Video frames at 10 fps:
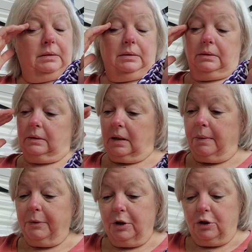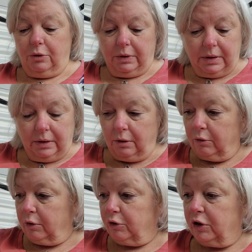and I'm going to do a single
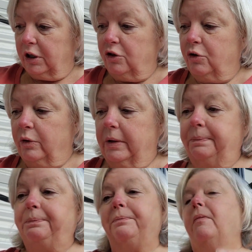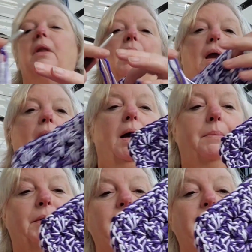crochet join on